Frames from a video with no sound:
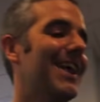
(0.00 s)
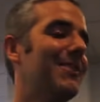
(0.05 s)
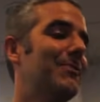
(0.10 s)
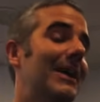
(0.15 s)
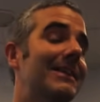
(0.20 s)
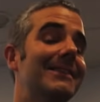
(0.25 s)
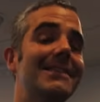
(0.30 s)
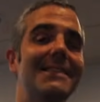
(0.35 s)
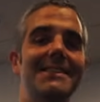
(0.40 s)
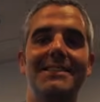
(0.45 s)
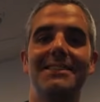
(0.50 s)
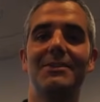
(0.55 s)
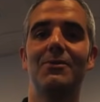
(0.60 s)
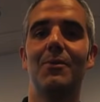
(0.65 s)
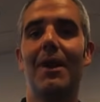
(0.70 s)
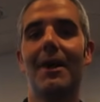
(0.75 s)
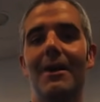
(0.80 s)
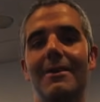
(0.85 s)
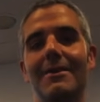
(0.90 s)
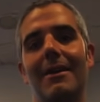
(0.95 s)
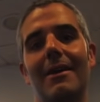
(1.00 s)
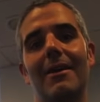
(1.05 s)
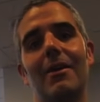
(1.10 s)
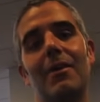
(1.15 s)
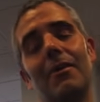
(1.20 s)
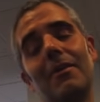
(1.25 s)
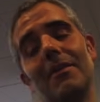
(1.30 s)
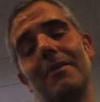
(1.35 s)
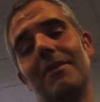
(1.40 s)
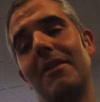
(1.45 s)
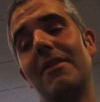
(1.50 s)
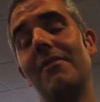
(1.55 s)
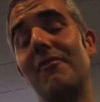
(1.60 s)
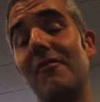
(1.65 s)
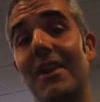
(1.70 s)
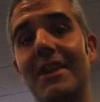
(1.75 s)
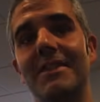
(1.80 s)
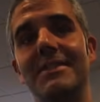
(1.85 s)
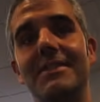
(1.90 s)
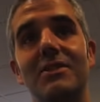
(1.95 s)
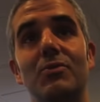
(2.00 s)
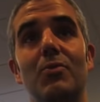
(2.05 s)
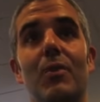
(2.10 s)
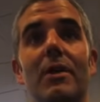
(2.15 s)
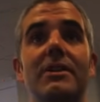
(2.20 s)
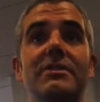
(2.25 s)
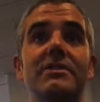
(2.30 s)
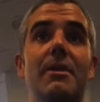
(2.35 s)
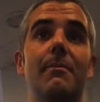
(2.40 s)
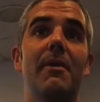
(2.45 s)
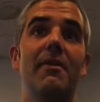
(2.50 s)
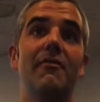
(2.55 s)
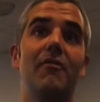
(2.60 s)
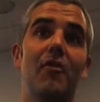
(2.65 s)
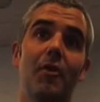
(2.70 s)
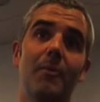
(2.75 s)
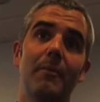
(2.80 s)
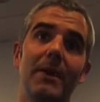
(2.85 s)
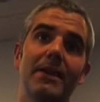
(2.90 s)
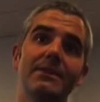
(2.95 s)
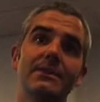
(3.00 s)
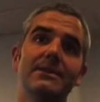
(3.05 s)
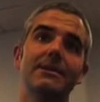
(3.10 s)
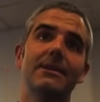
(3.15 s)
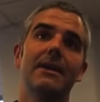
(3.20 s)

advantages, one or the differences. One is the performance.